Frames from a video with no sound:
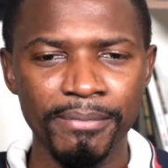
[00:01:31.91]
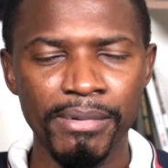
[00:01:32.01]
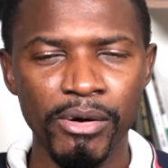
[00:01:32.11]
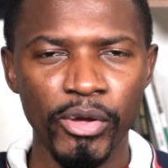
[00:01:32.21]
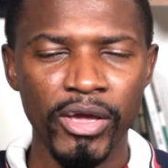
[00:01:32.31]

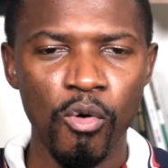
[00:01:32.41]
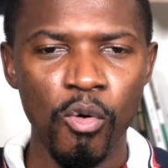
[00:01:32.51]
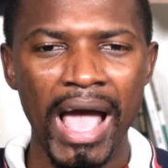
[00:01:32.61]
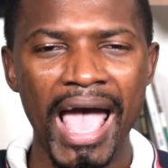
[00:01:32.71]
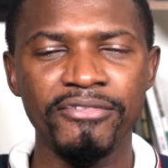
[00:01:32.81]
But we all
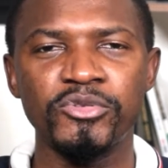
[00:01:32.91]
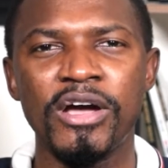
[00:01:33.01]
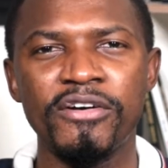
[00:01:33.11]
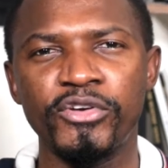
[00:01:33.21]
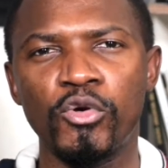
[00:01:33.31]
have to
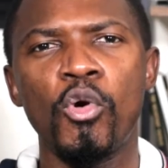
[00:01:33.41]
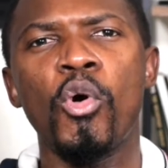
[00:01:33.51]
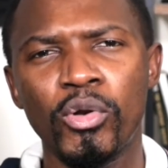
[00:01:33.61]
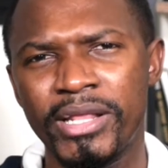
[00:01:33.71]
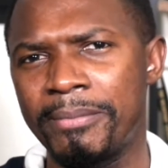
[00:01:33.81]
have a
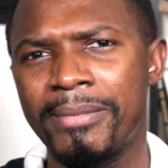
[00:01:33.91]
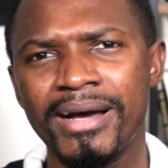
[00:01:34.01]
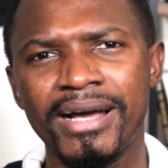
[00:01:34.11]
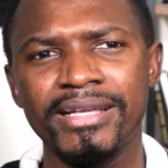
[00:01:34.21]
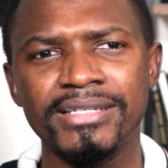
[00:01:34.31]
goal in
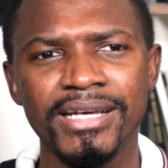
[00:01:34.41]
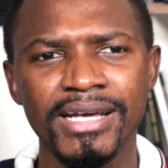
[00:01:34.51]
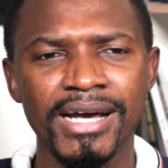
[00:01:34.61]
mind,